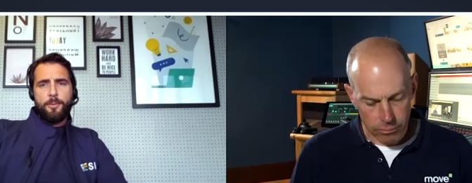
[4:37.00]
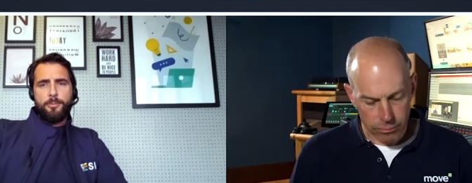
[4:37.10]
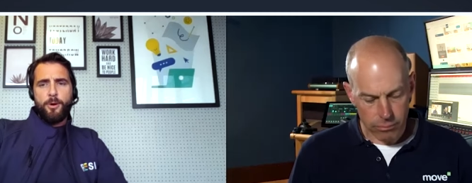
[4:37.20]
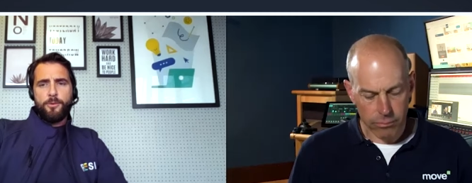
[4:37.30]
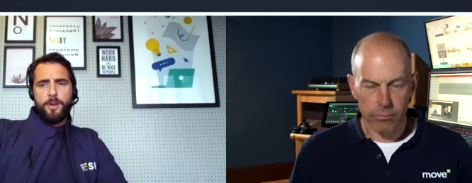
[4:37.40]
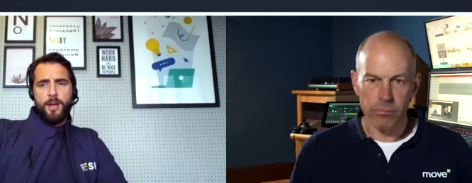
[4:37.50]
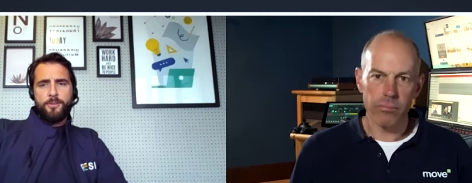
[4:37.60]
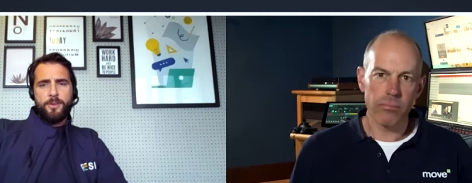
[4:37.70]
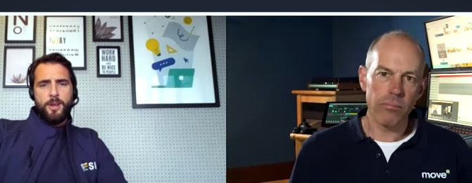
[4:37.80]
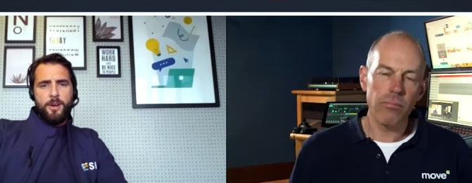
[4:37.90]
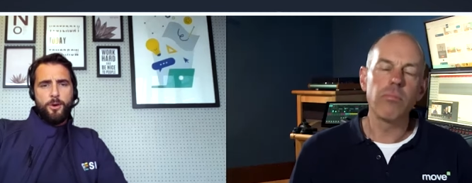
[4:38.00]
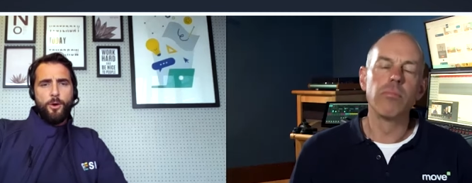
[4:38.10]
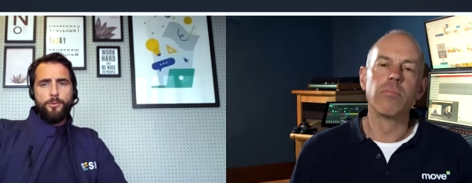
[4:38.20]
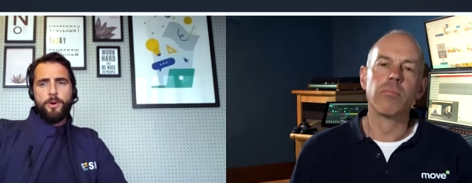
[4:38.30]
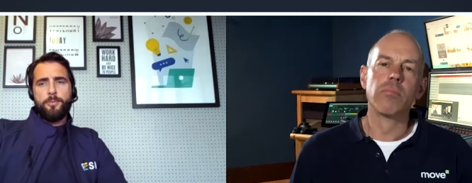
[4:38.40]
Speaker 1: a process and
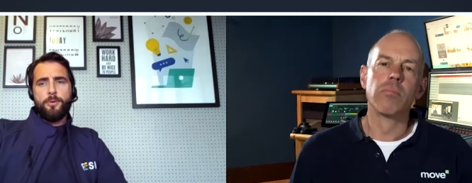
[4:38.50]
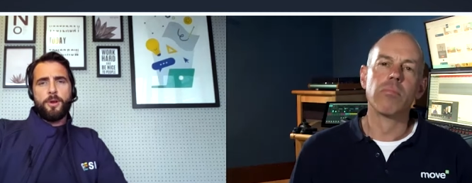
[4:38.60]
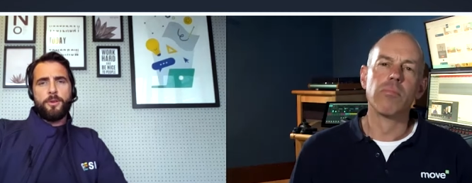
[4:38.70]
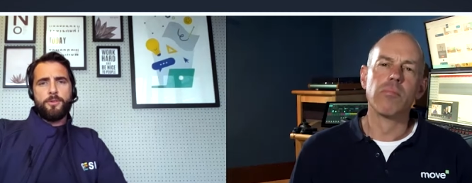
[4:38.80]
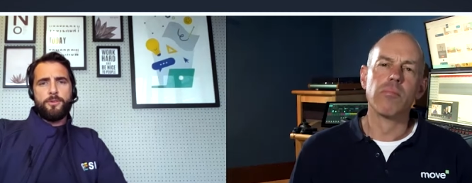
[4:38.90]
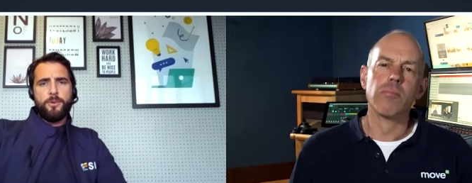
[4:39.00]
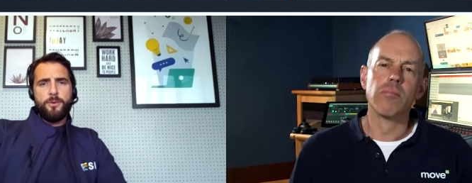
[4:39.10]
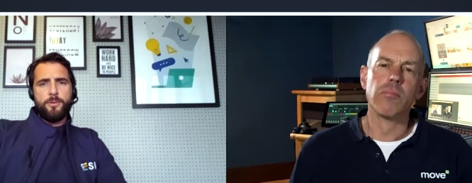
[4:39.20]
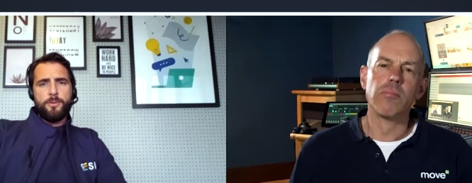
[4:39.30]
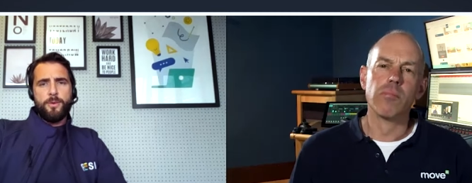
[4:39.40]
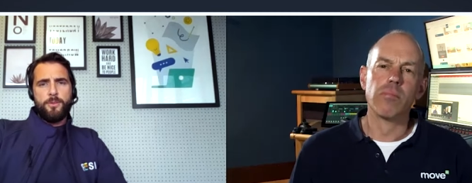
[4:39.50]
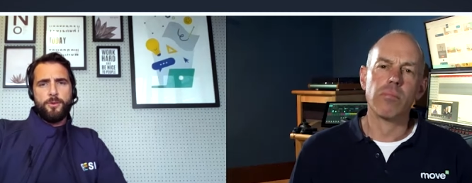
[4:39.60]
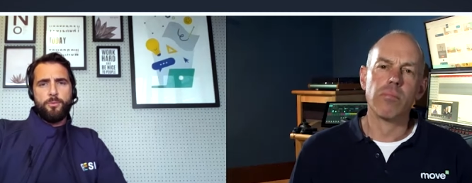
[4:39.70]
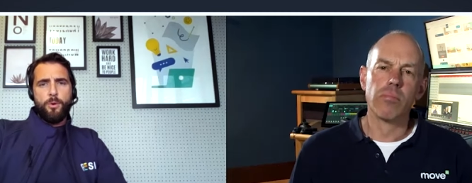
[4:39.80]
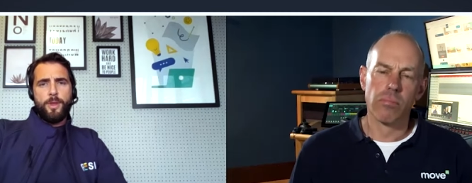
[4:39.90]
offer a product to
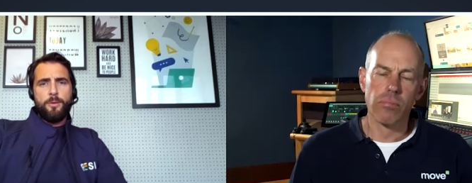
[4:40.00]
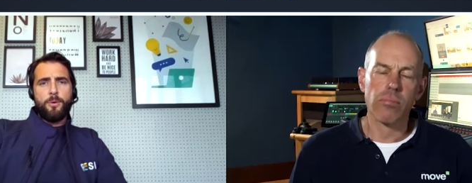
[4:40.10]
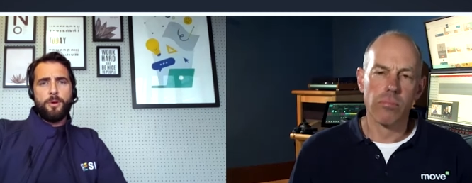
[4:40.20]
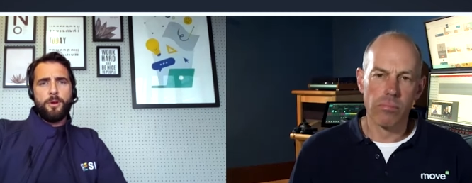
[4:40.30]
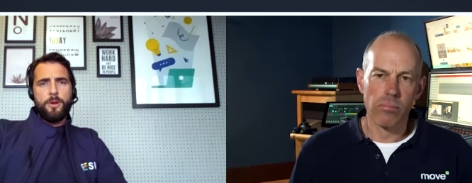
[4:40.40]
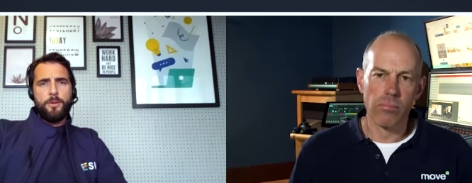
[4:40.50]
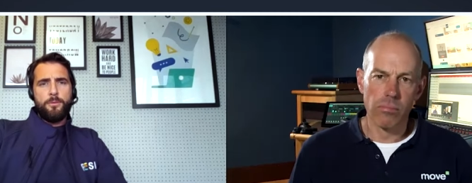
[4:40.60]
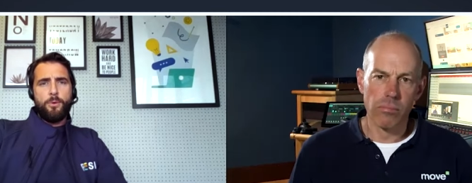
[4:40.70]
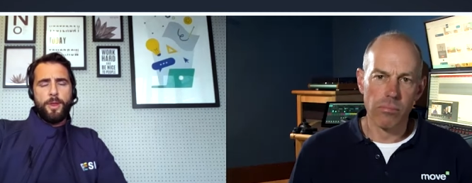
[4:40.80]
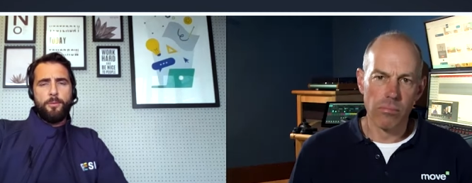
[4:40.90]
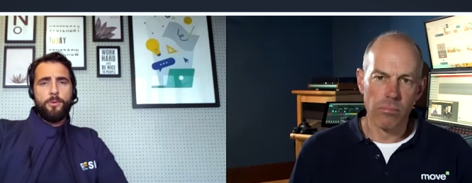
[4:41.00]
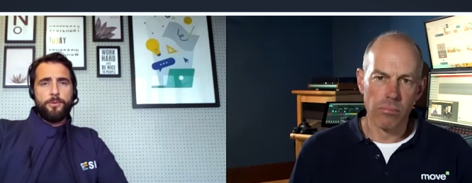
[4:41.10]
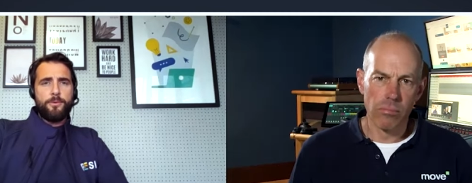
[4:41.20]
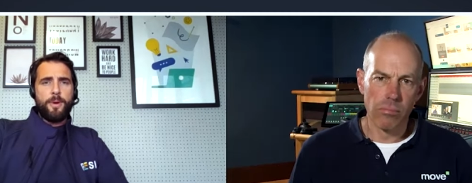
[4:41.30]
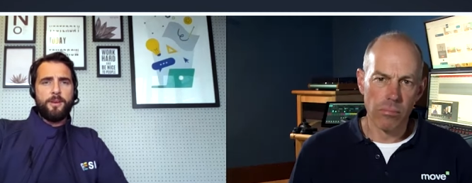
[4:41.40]
suit what they want
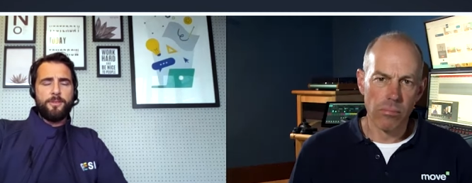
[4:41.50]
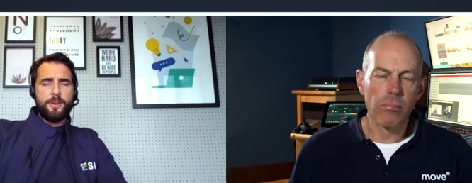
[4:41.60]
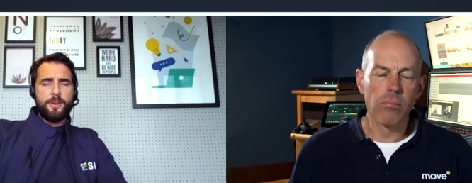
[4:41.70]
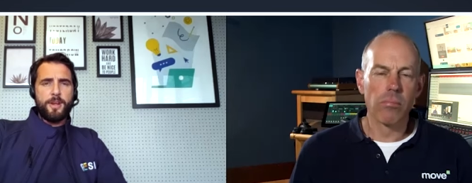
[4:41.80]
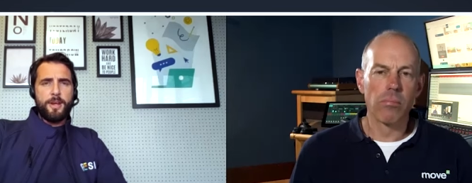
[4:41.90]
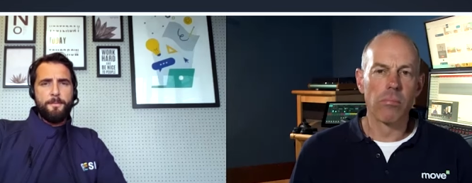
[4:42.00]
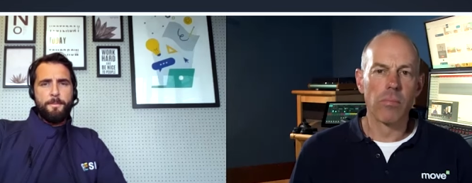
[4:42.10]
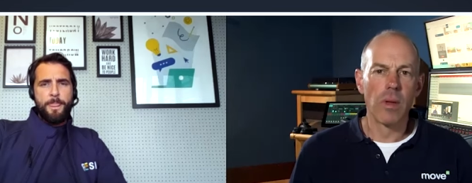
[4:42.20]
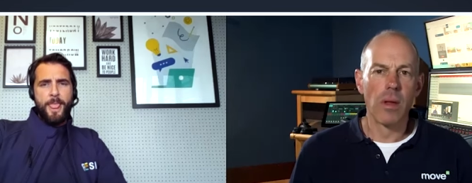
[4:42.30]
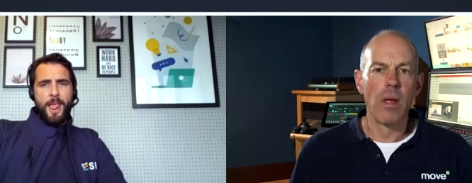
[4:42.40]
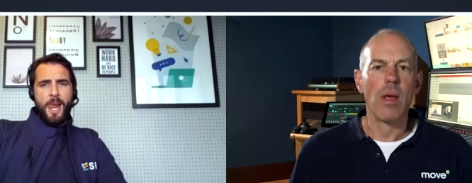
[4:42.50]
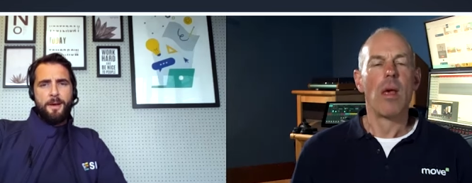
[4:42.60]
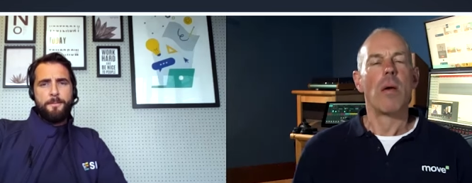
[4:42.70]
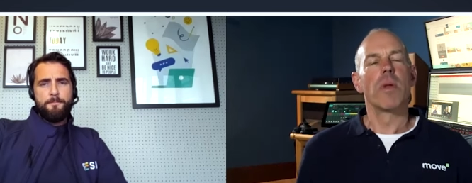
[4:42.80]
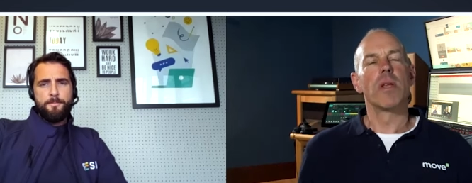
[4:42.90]
basically. Mm-hmm.
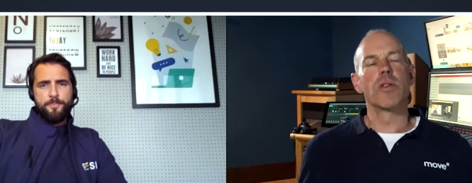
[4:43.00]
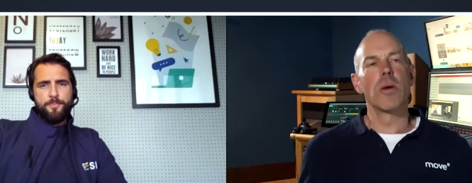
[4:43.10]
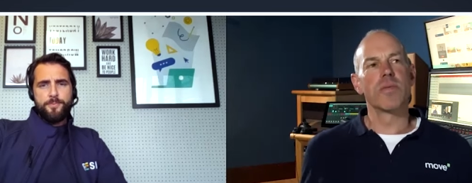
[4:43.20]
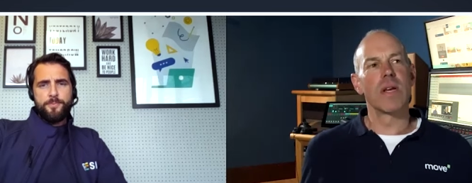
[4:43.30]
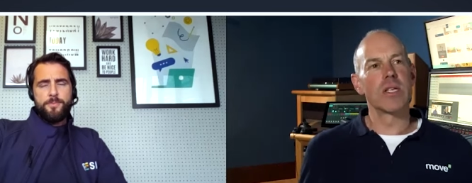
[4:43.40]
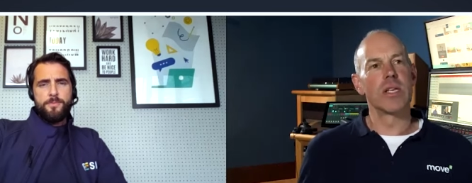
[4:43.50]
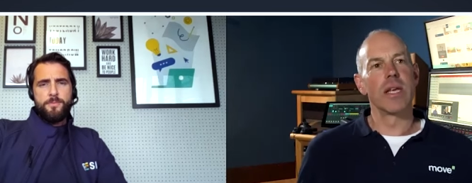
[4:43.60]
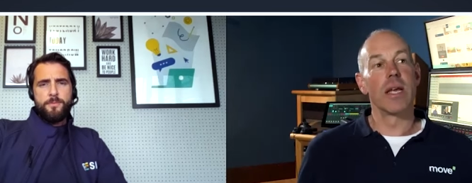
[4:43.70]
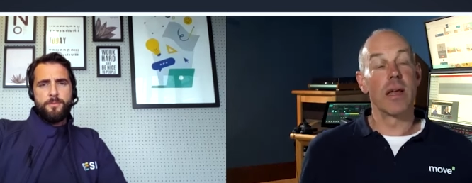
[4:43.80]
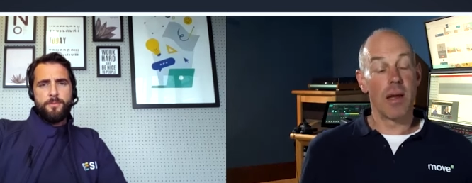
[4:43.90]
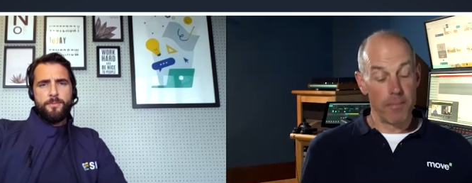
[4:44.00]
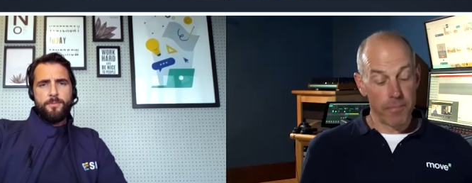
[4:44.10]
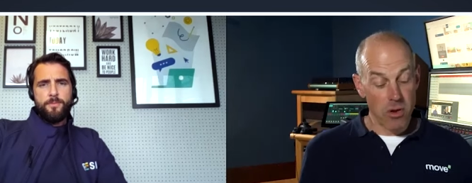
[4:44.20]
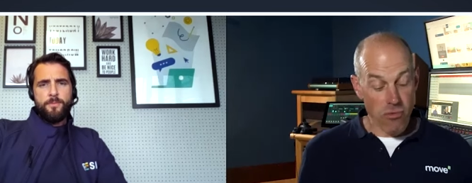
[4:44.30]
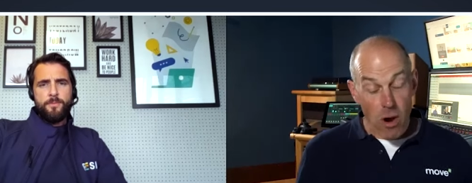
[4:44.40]
Speaker 2: But in terms of actually
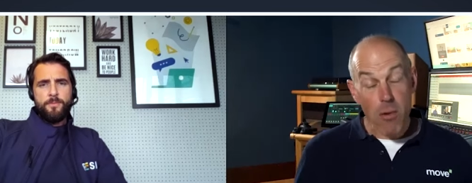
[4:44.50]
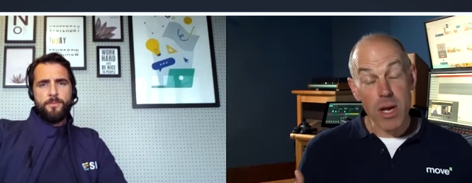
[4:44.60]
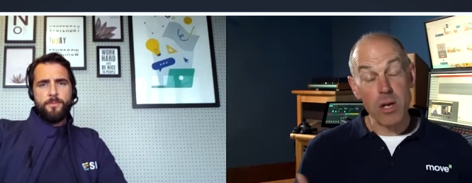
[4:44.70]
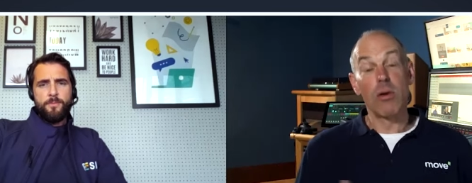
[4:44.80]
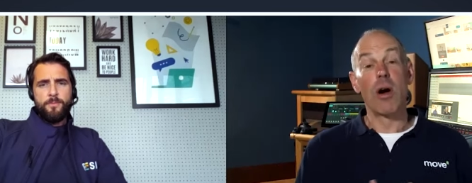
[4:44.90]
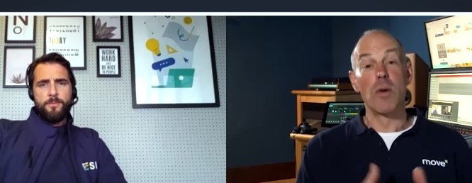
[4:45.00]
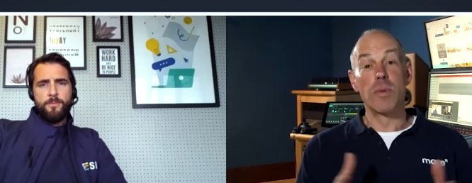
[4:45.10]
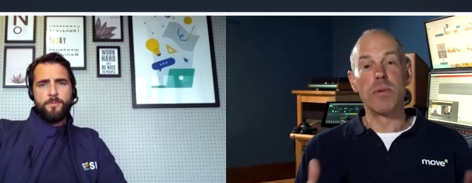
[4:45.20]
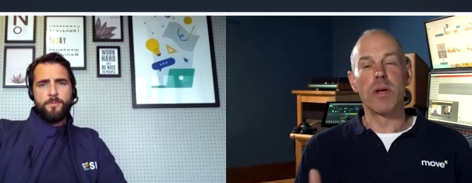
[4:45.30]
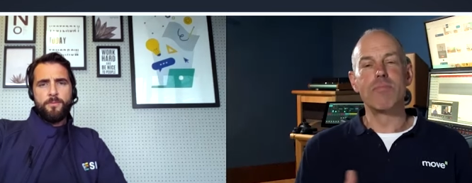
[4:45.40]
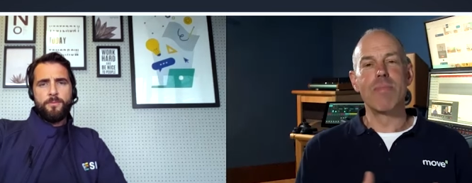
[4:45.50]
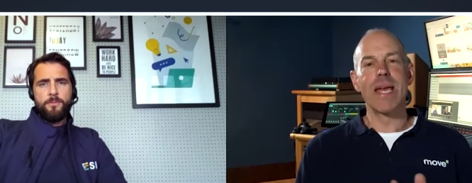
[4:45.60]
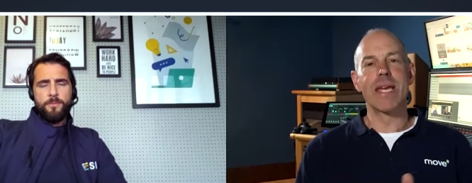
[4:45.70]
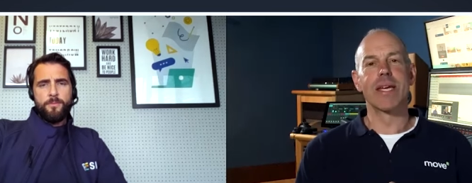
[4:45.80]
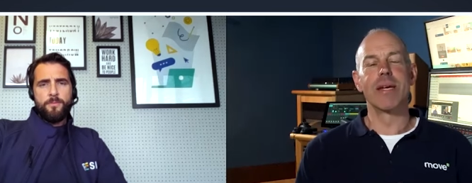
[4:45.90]
growing your home and
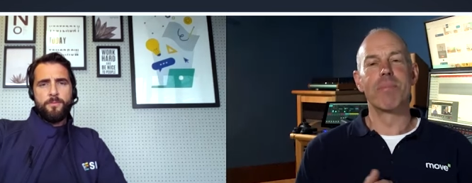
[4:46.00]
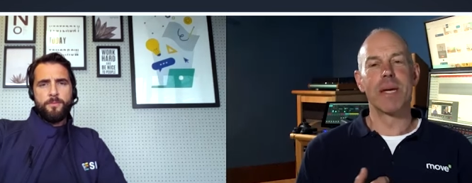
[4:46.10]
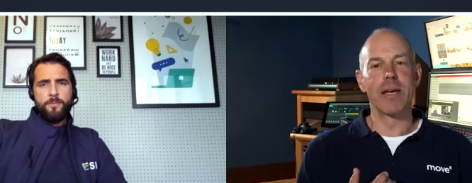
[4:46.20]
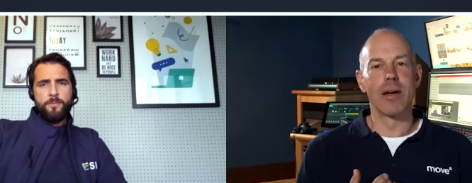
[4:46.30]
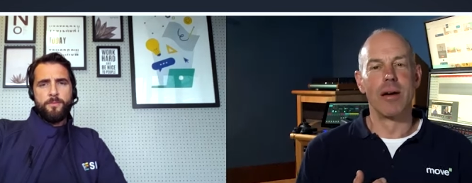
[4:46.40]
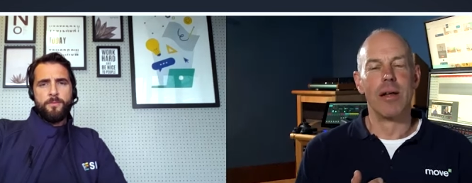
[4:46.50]
making it bigger,